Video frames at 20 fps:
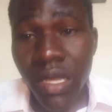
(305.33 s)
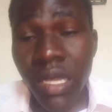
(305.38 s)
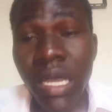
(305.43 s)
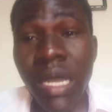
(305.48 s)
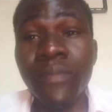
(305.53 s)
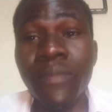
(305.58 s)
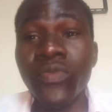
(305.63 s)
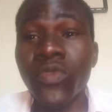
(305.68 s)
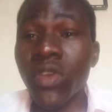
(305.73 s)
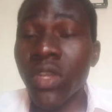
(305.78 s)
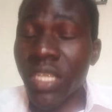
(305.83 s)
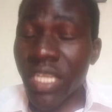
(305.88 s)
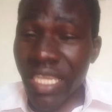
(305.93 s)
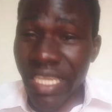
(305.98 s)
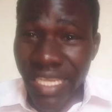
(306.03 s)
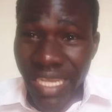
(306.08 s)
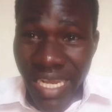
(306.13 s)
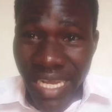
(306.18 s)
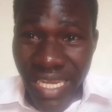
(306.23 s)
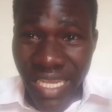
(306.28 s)
I'm not
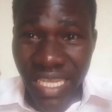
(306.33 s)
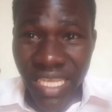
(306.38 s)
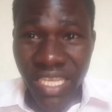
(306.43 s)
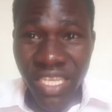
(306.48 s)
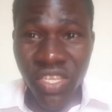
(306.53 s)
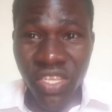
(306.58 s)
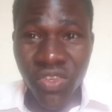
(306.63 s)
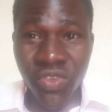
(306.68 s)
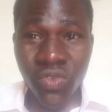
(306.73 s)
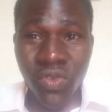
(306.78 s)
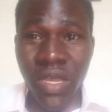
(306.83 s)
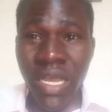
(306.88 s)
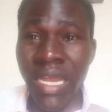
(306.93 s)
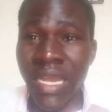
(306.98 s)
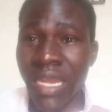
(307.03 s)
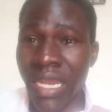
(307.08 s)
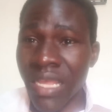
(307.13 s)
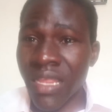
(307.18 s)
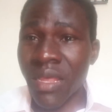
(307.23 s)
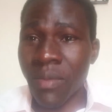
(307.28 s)
telling you
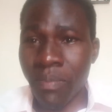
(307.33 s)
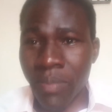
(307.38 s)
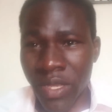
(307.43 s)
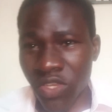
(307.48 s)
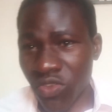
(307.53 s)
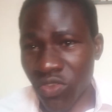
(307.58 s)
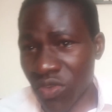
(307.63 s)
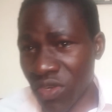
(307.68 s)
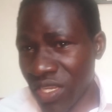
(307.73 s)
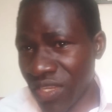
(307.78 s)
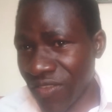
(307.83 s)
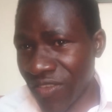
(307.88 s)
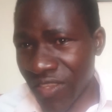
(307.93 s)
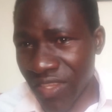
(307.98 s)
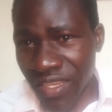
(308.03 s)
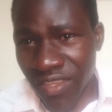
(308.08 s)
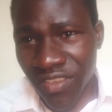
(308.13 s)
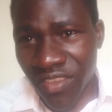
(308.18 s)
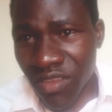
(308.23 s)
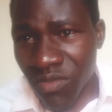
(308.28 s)
another person's
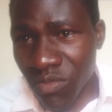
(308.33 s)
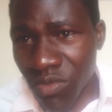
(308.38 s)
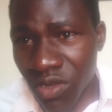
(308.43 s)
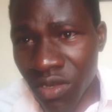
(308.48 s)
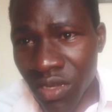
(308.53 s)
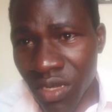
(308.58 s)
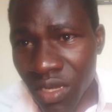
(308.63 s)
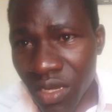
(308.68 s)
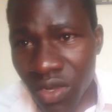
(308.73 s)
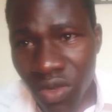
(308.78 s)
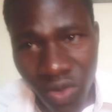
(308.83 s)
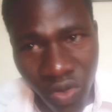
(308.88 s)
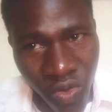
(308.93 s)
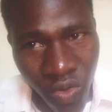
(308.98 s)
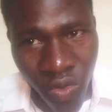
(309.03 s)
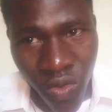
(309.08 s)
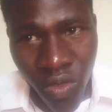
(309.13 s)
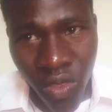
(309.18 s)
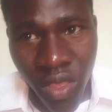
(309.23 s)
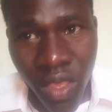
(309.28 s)
testimony,
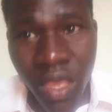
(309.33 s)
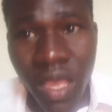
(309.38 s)
no.